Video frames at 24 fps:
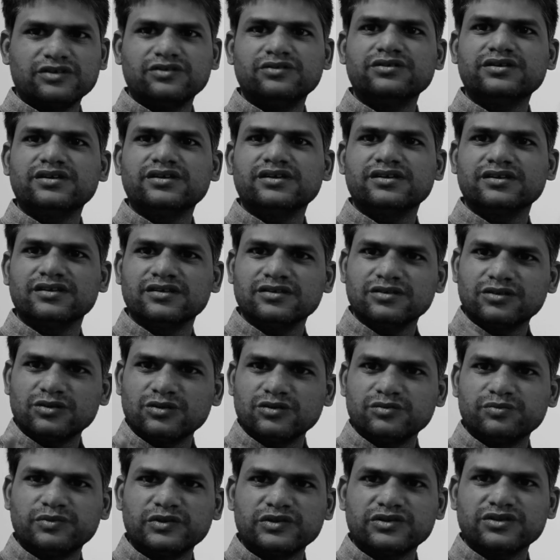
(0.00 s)
good
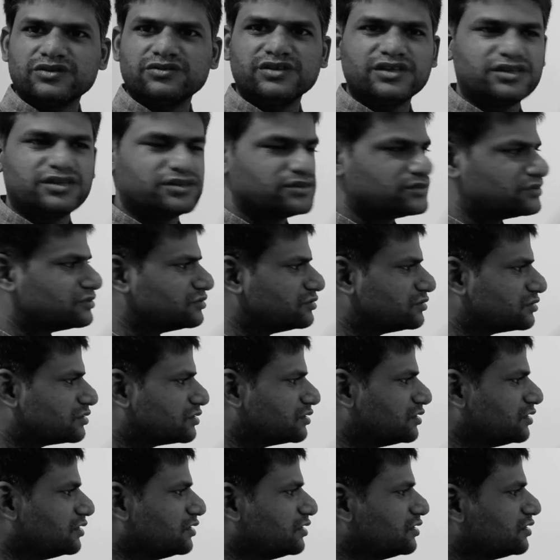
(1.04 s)
throughput, you need to choose
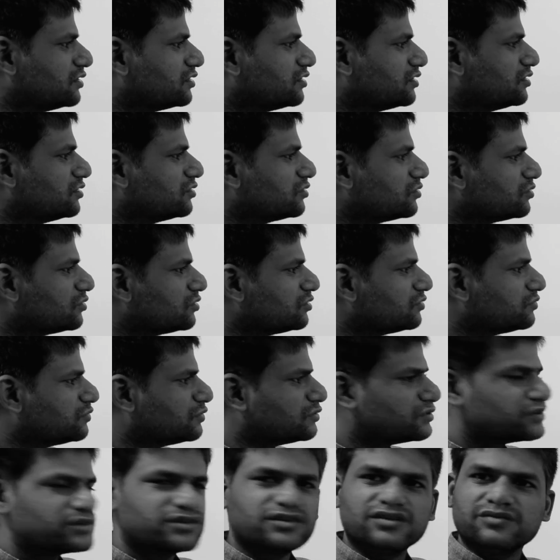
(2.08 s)
no
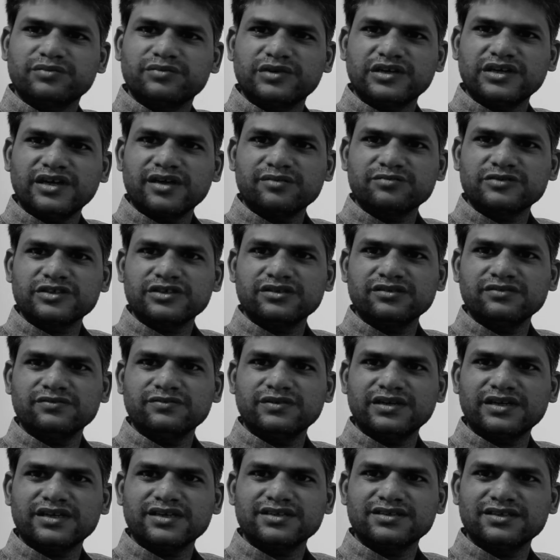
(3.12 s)
forced preemption.
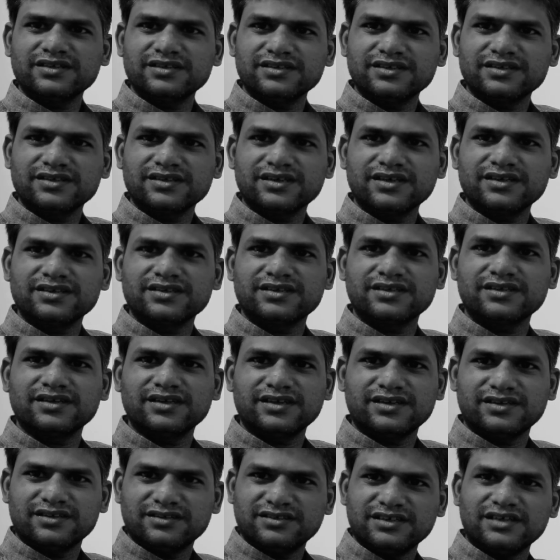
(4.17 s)
Whereas in this case,
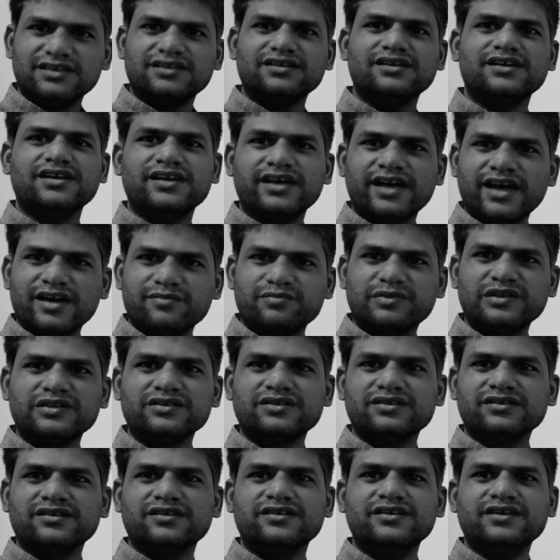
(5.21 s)
it generally
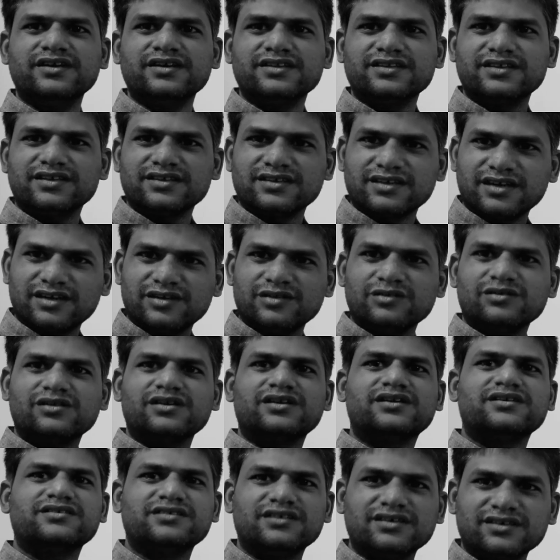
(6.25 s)
happens, the
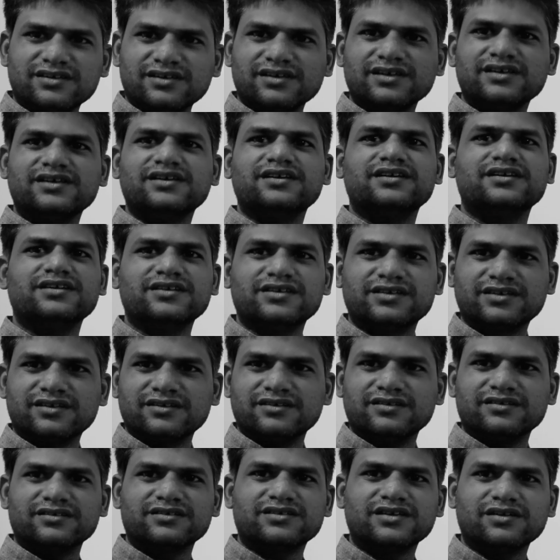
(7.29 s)
scheduler generally it
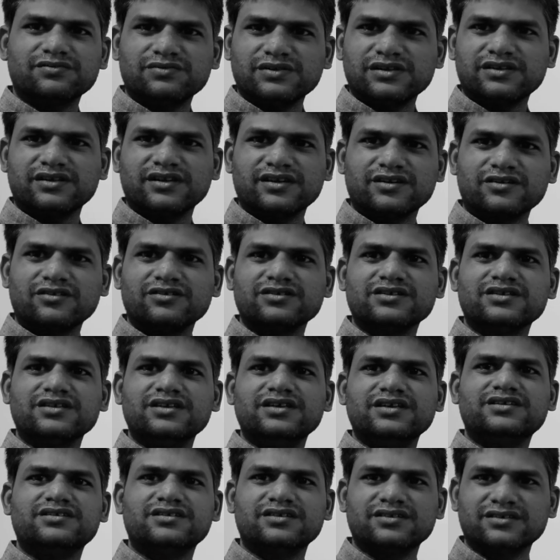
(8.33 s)
shuffles across
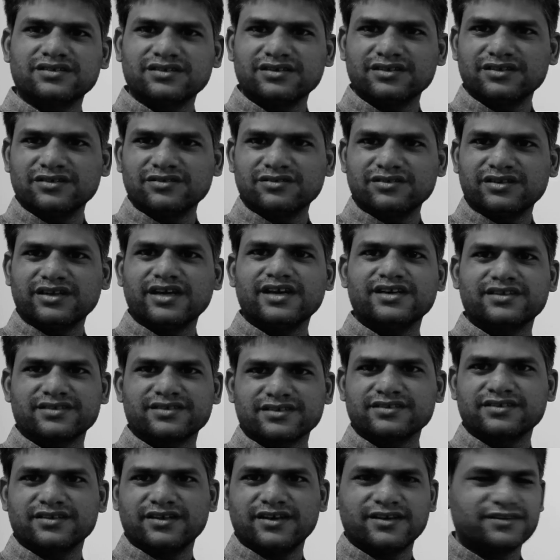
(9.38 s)
each you know,
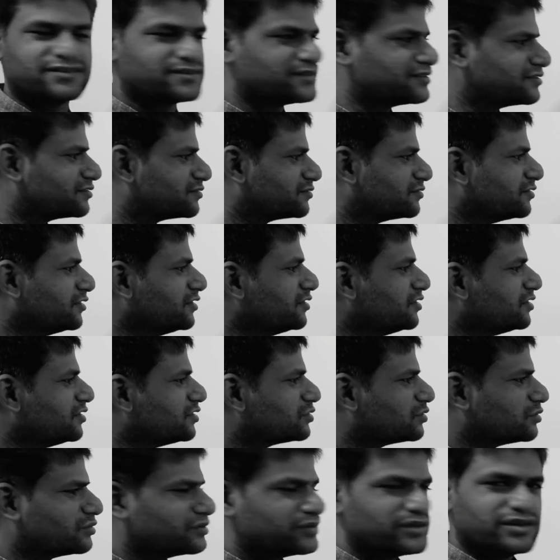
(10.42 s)
tasks and such.
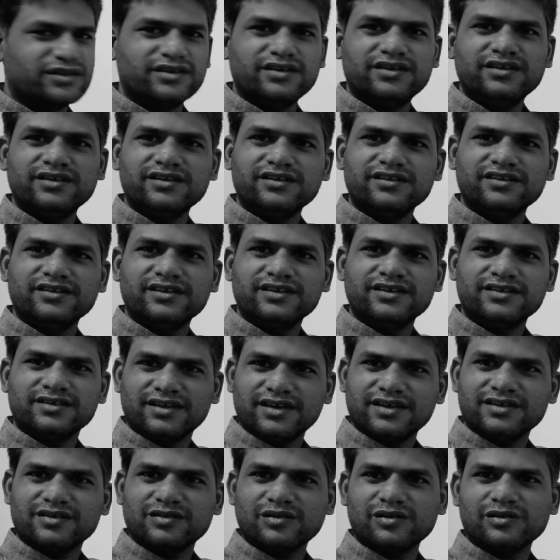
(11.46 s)
So in this
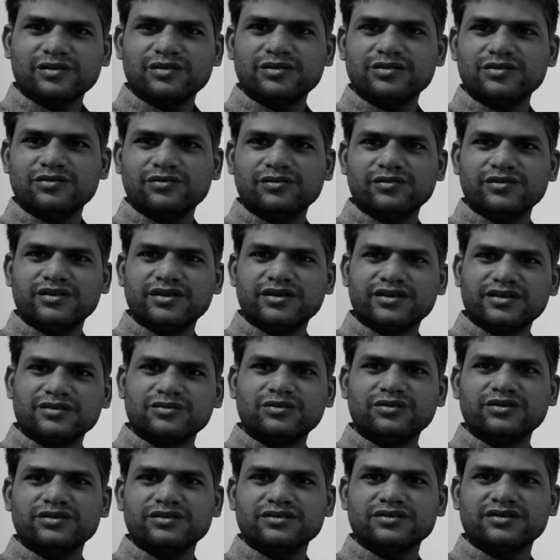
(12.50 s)
case also, it is
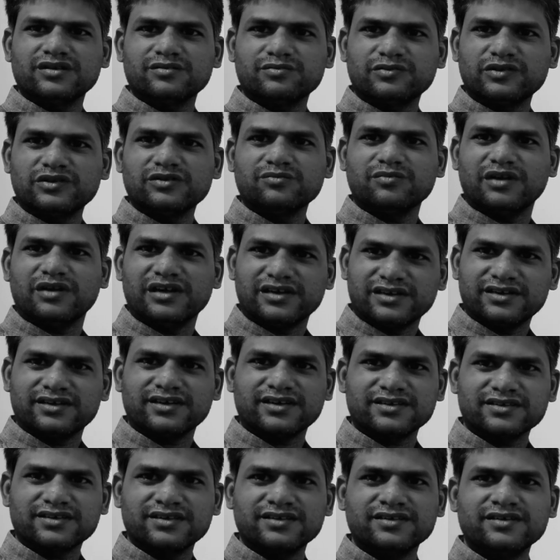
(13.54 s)
going to support
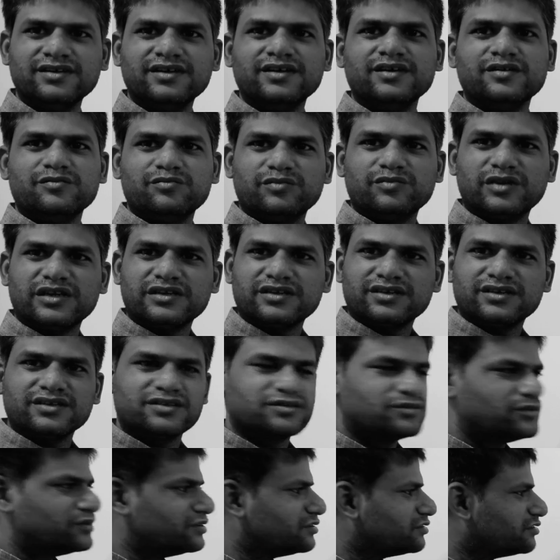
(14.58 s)
multitasking, but it
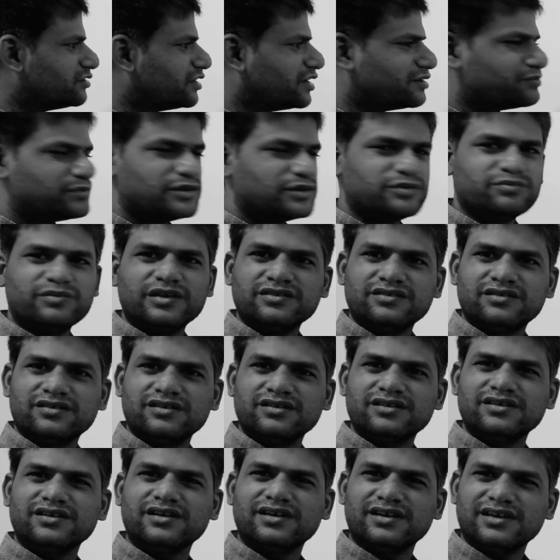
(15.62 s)
is going to happen much
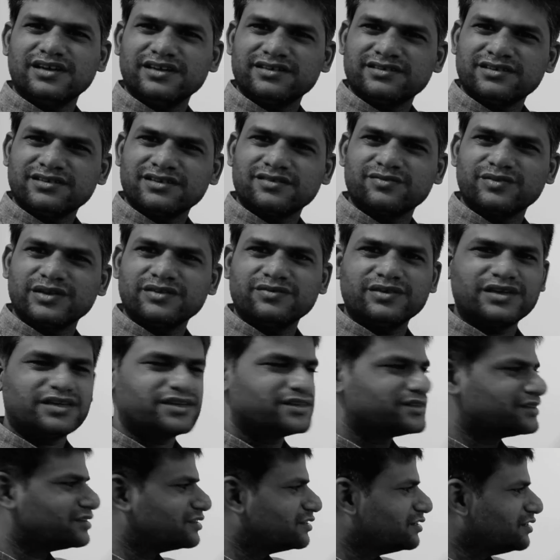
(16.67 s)
in a leisure way,
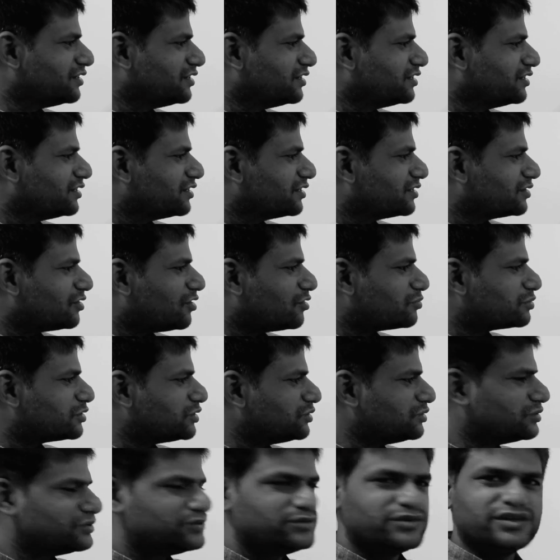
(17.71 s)
whereas in the
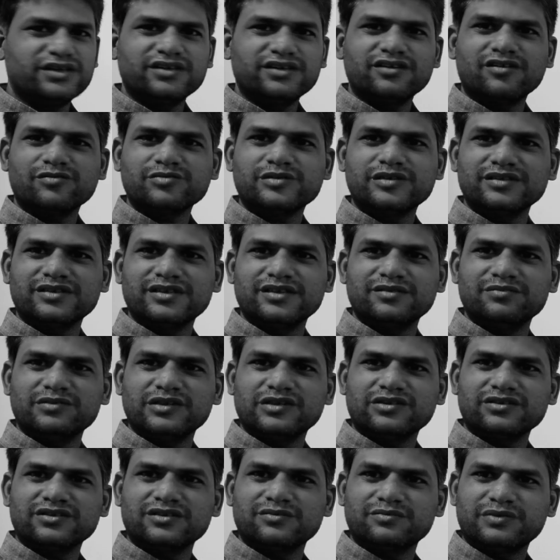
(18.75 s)
option 2 and option 3,
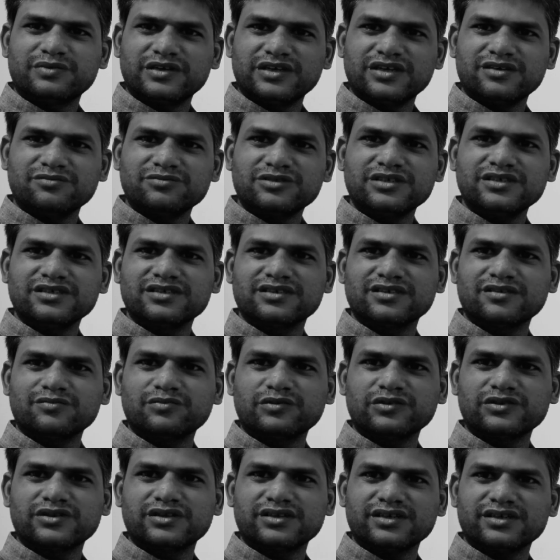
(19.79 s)
because preemption is
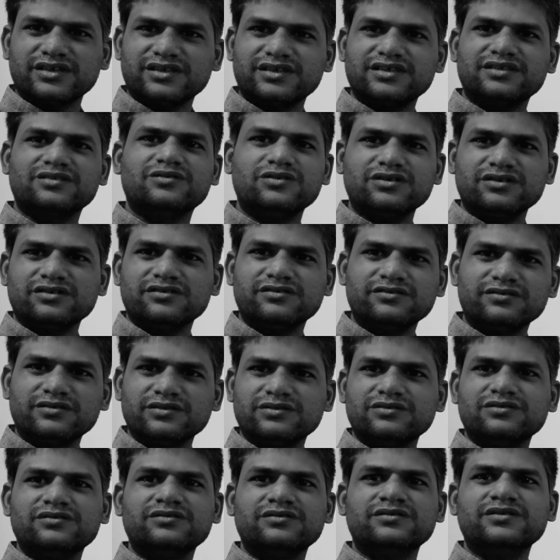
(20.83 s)
supported, it is going to
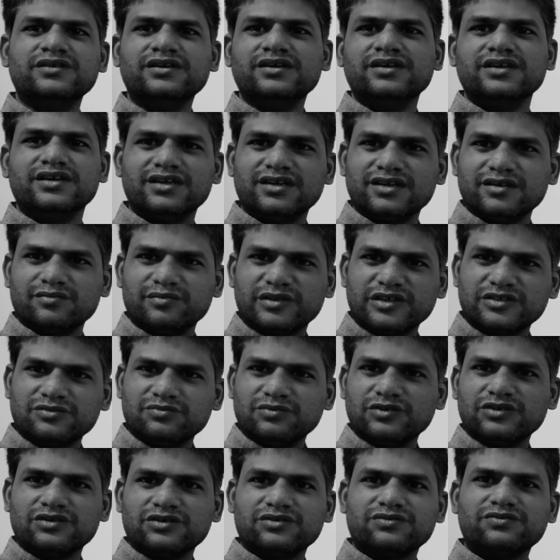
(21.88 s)
do in a much
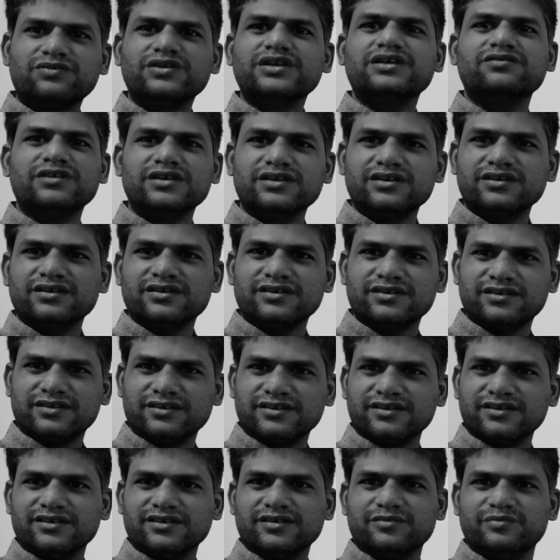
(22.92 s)
more frequent
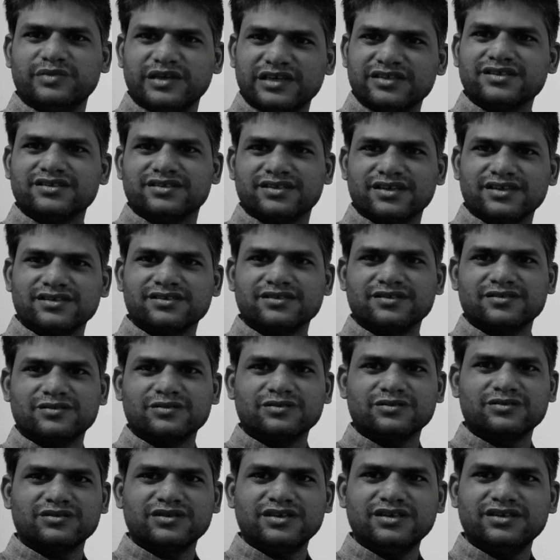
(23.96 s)
basis as such.
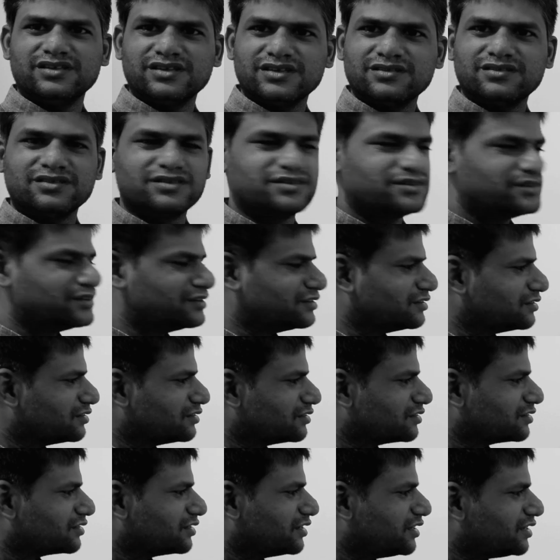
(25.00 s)
So in this
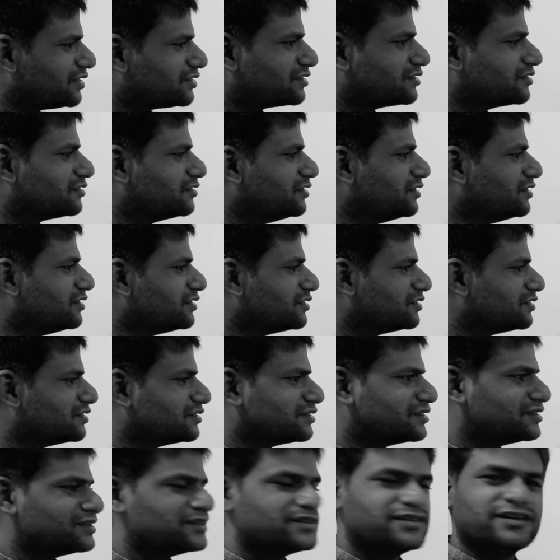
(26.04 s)
case,
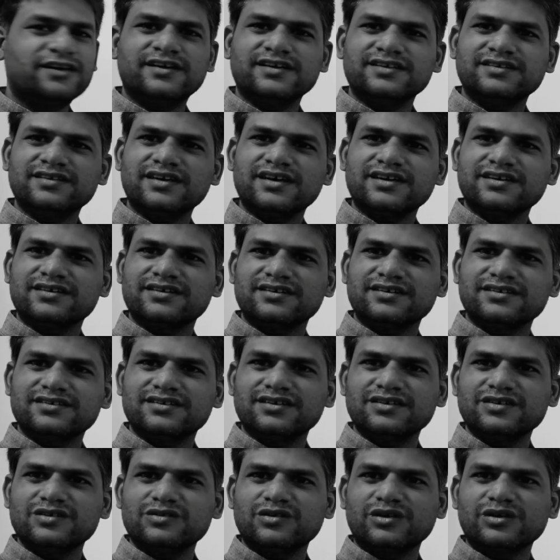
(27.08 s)
this is the exact
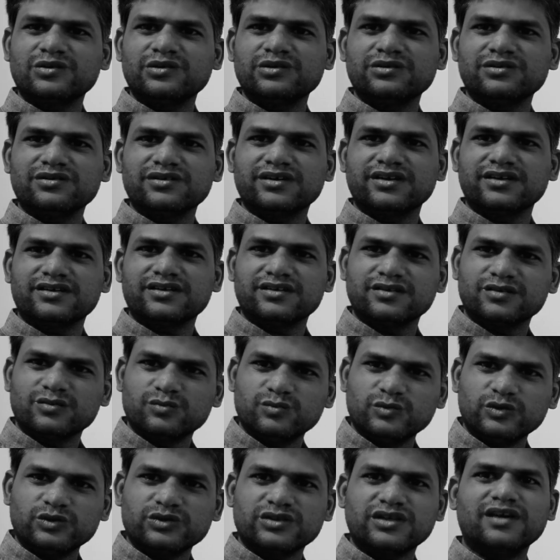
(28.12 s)
reason you are going to get
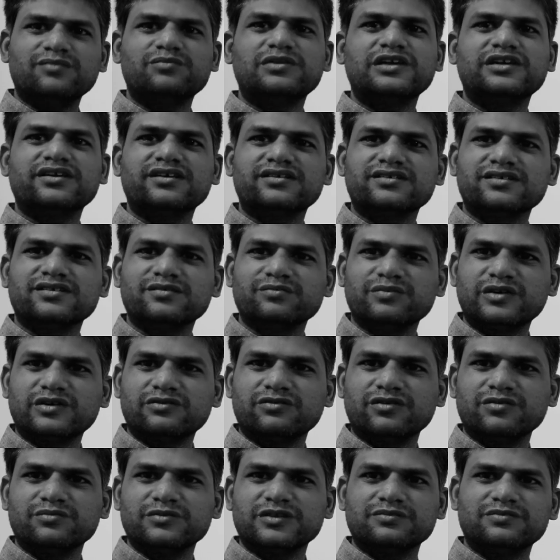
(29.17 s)
smooth application
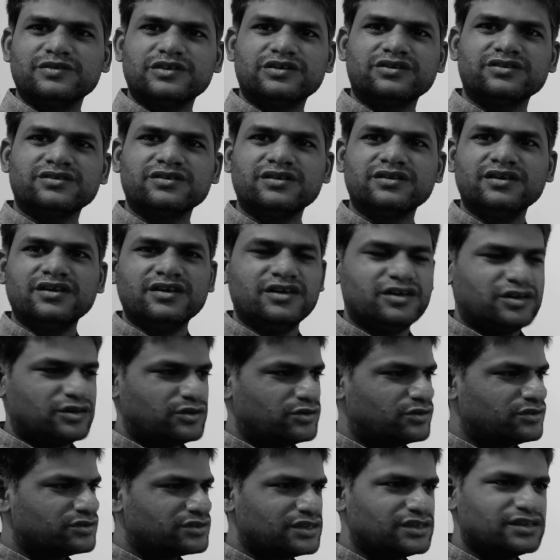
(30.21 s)
performance, because
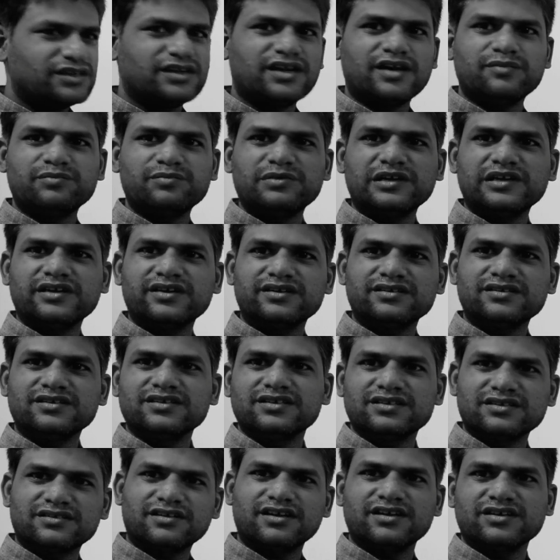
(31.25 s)
no single application
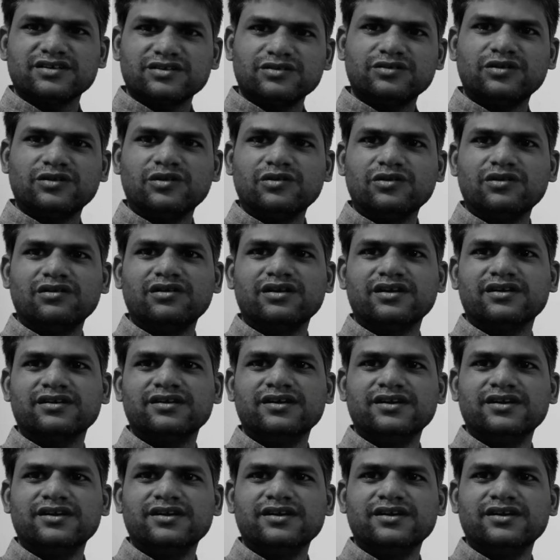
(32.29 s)
is trying to hold